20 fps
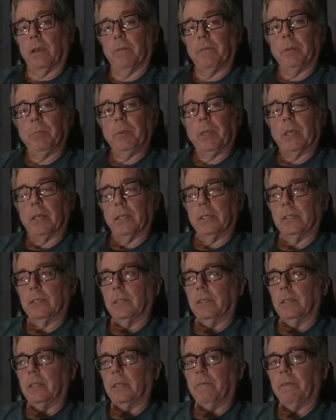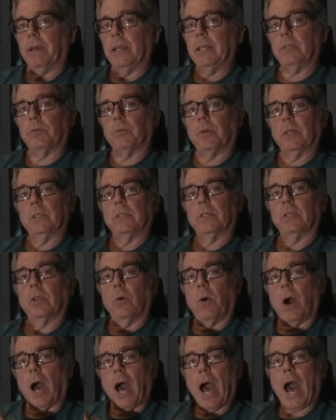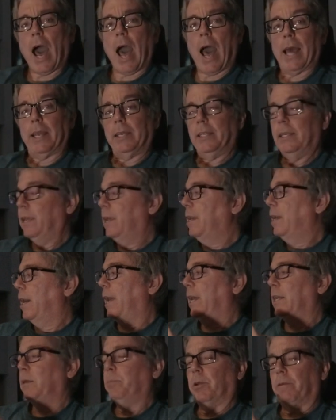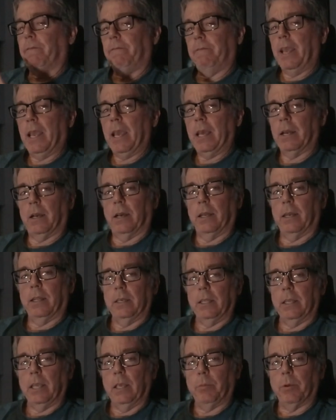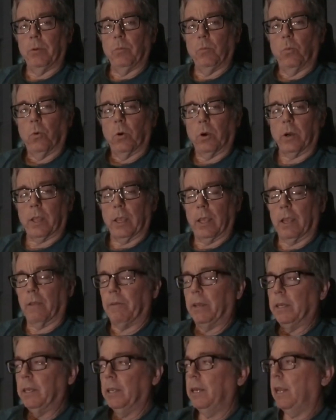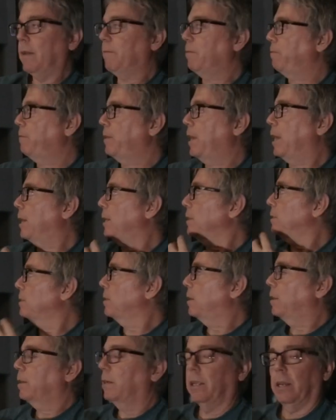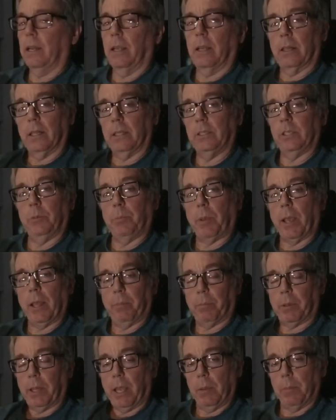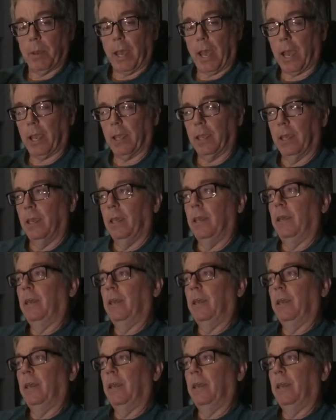of it because the device runs so hot. I had to put a fan on it to keep it working. If I didn't have a fan, I'd start getting glitchy playback.